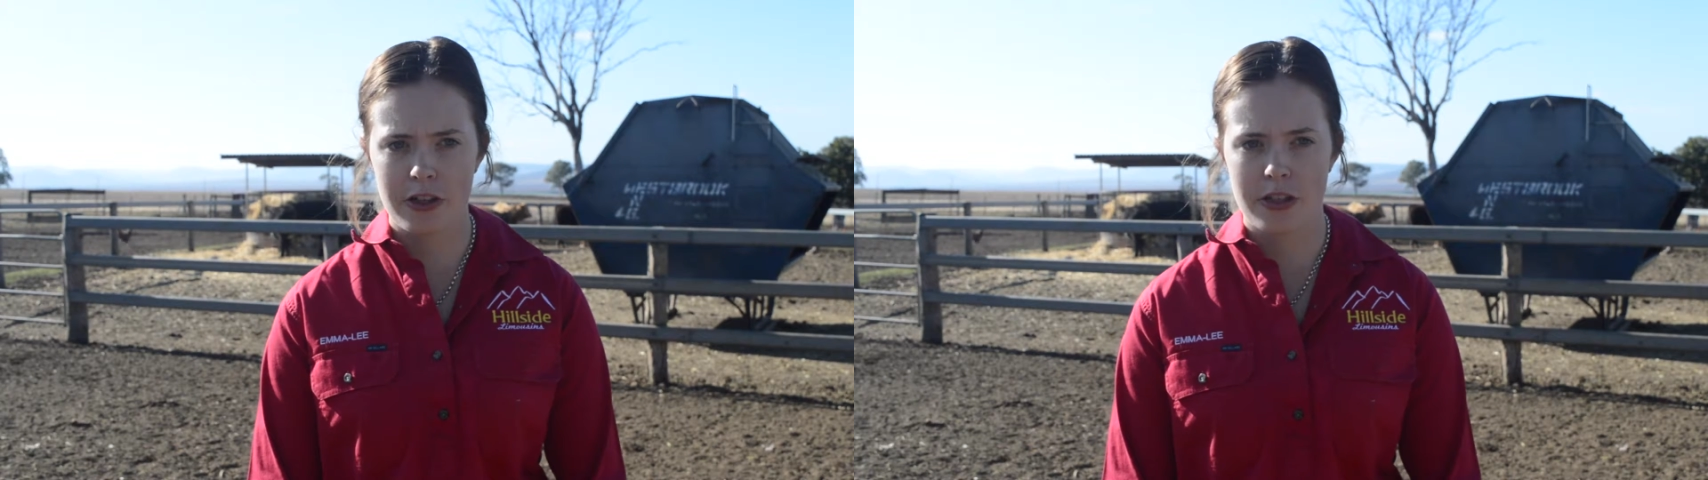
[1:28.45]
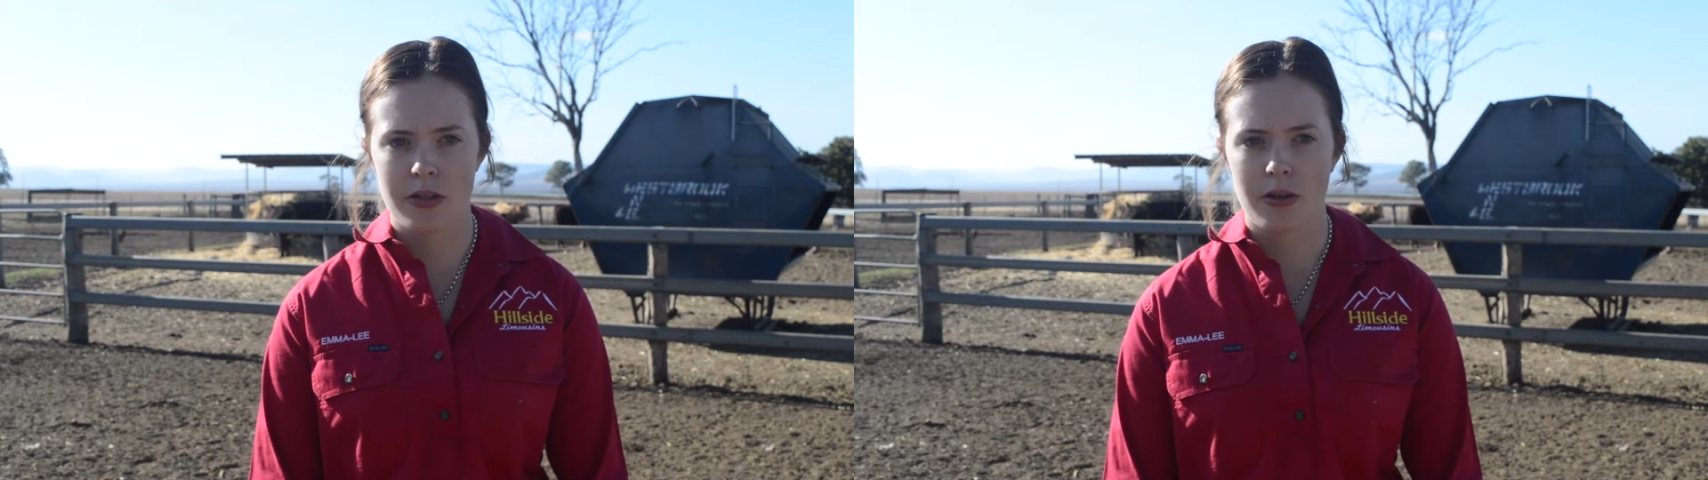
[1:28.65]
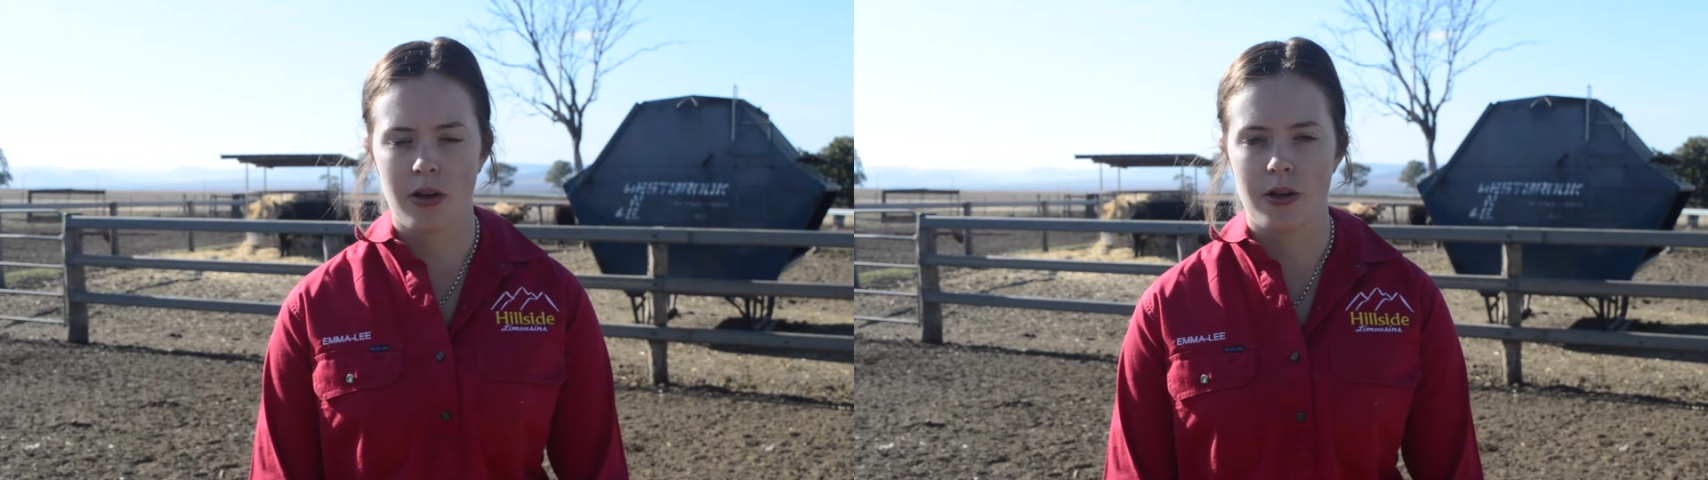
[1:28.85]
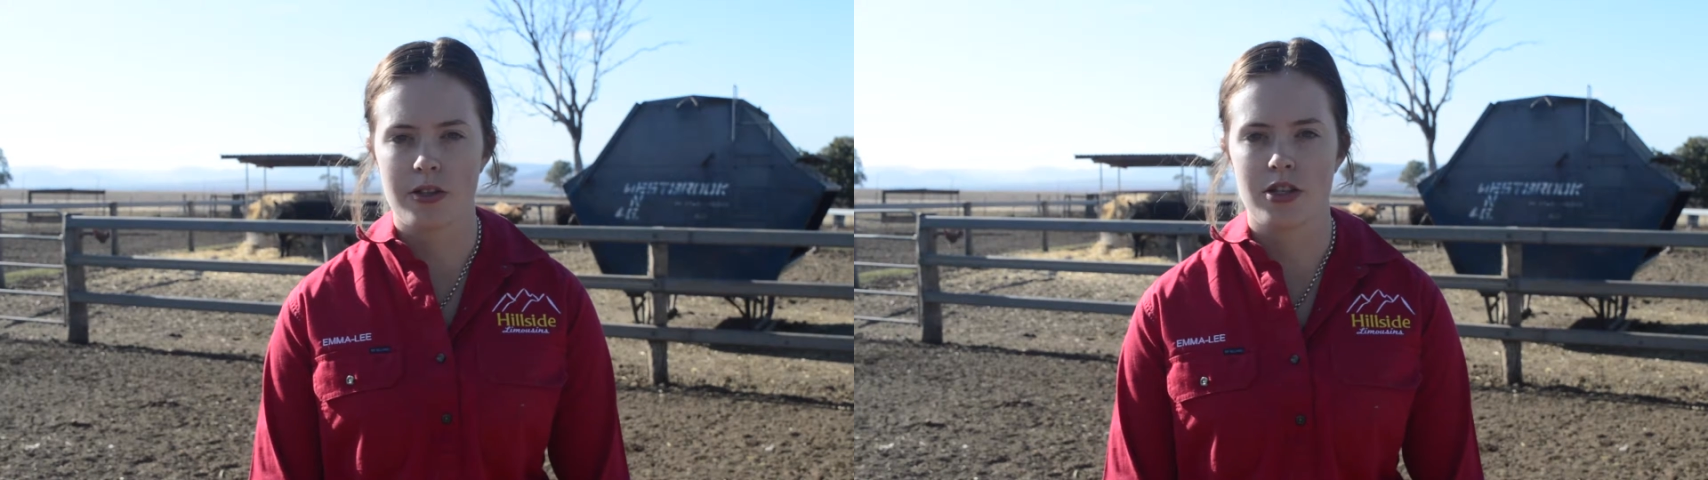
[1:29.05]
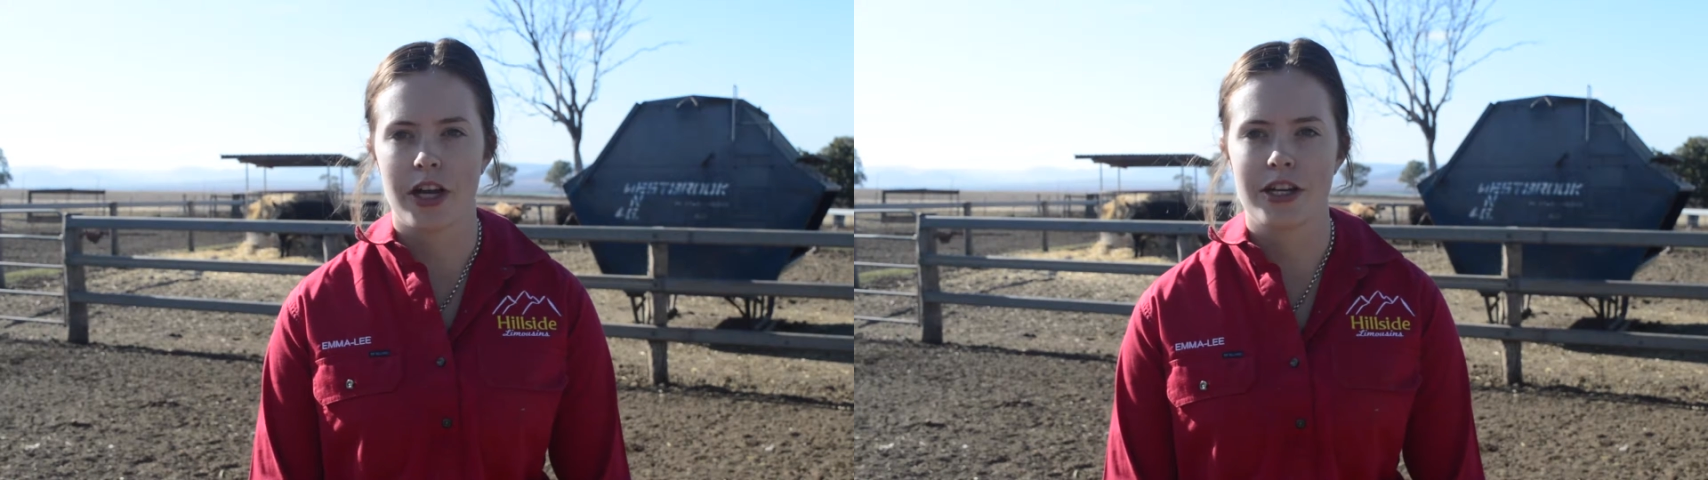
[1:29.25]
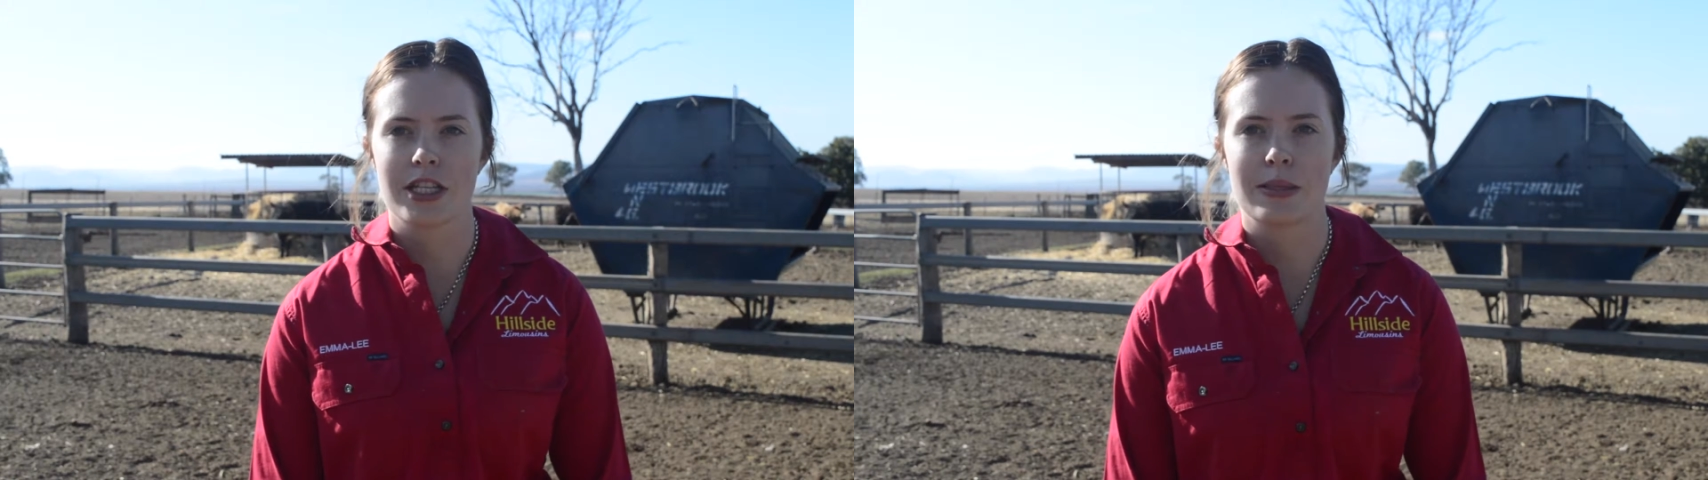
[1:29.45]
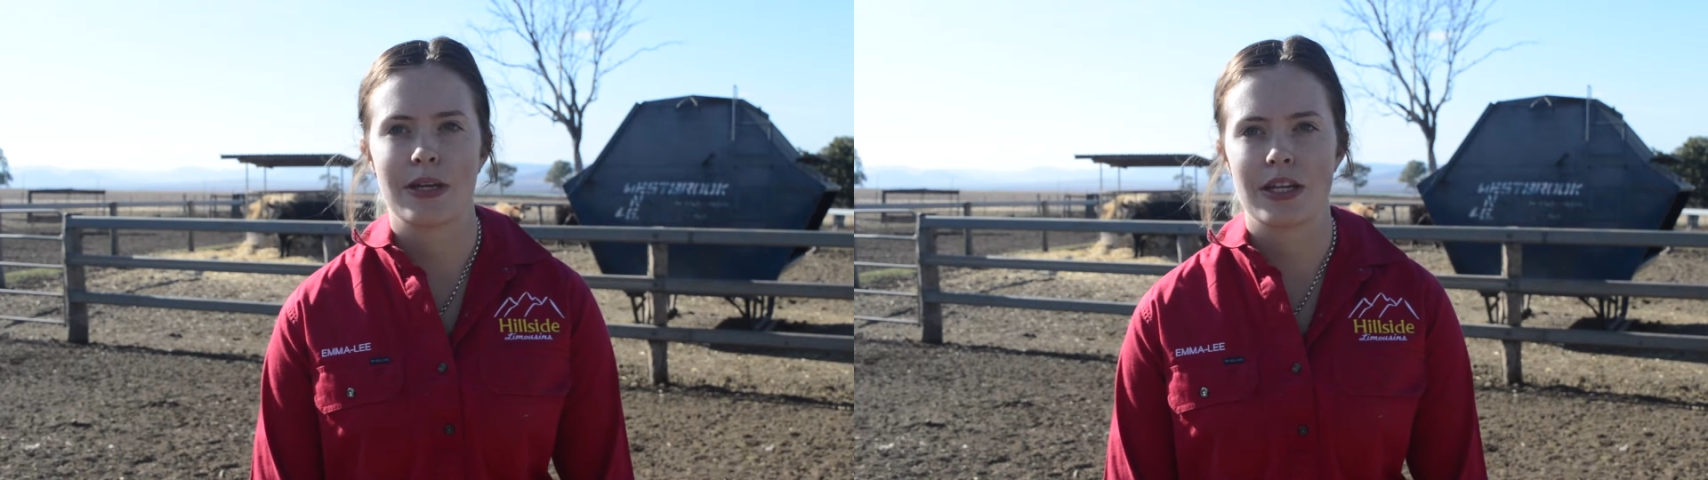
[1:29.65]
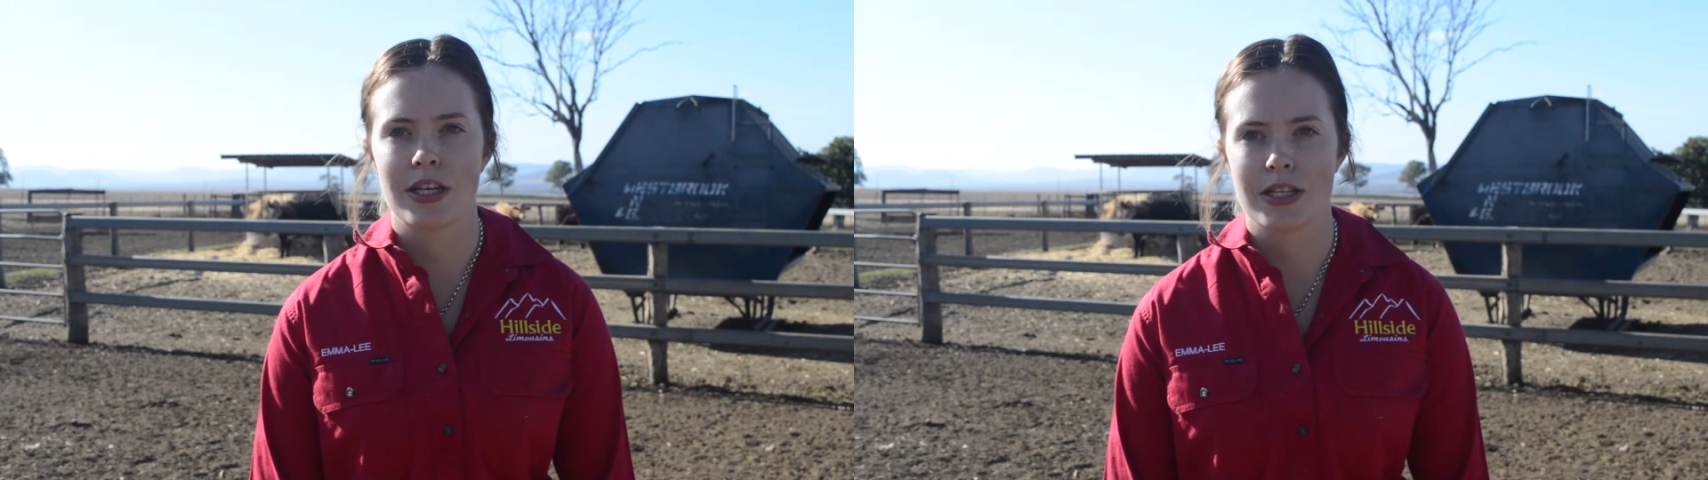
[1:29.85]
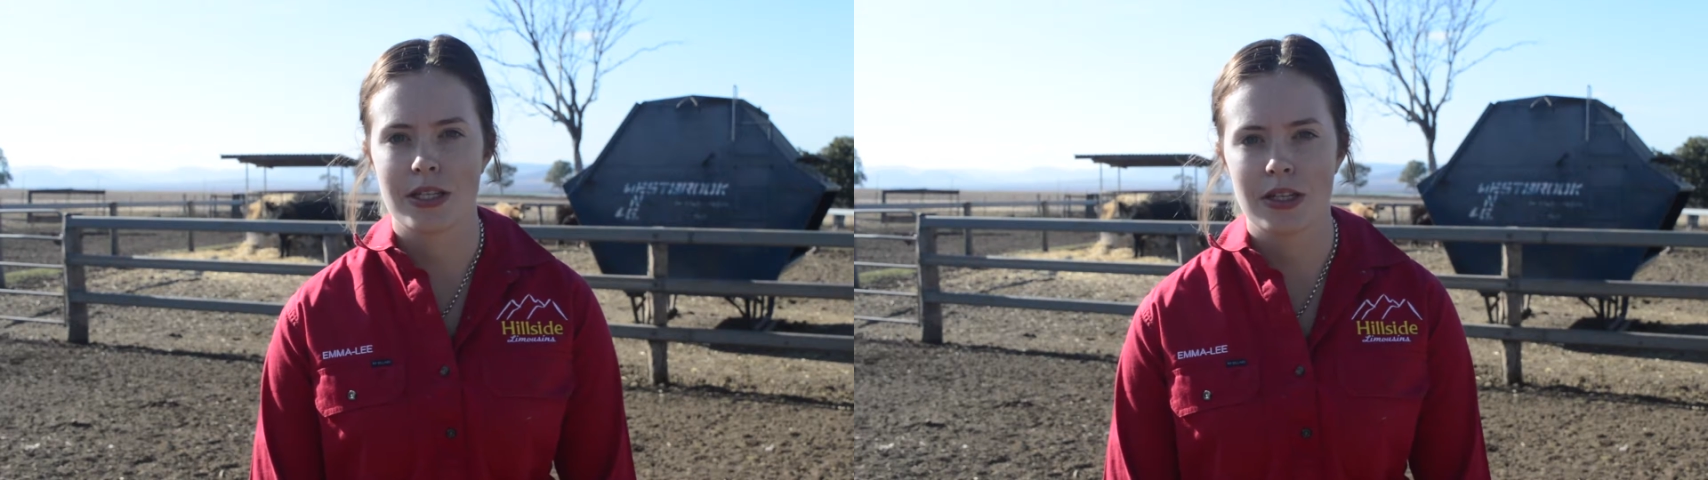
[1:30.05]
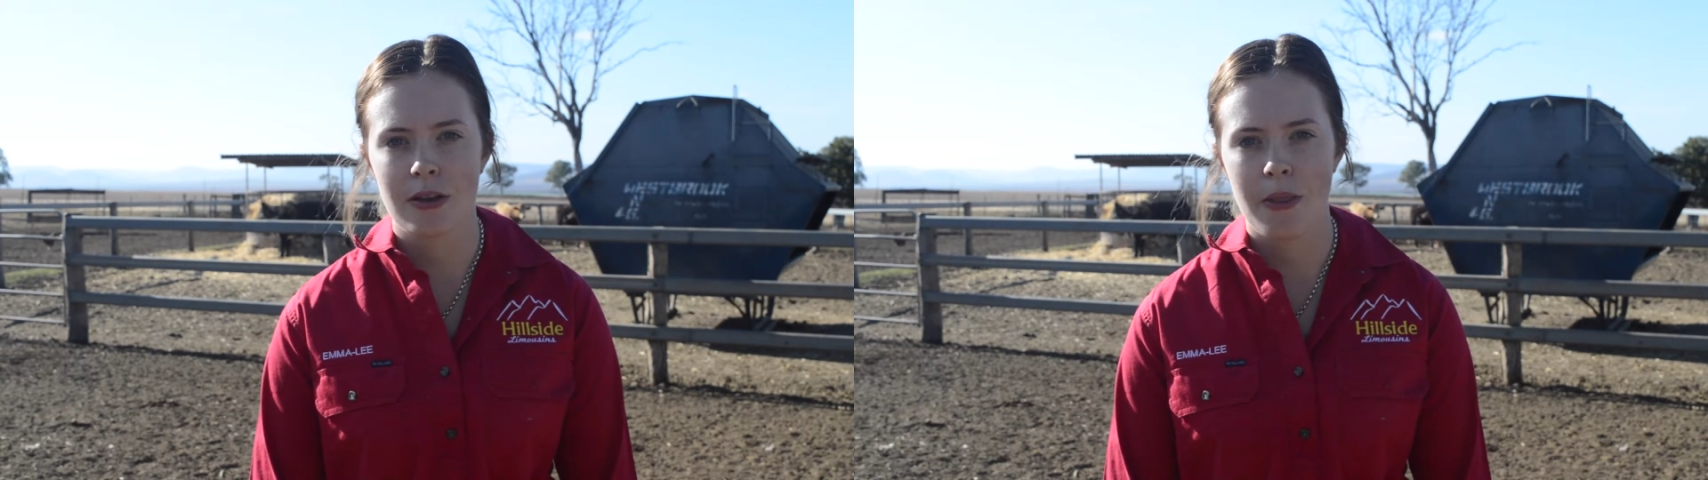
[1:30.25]
glycerol concentrations being
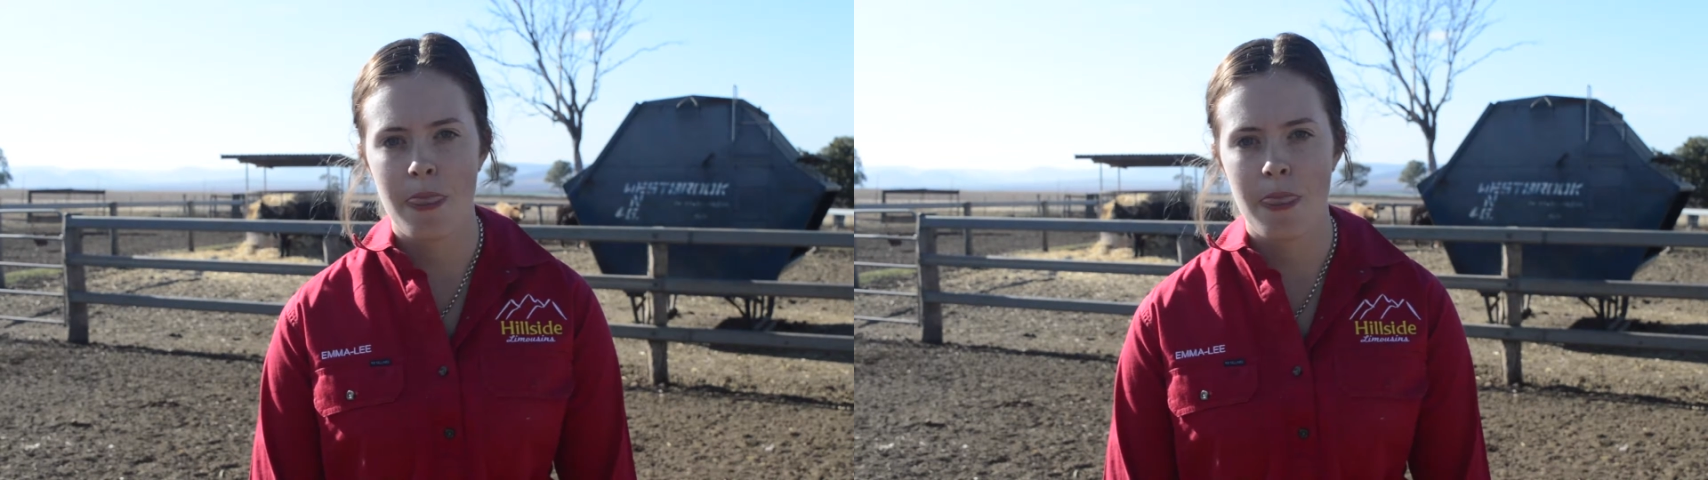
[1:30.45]
tested.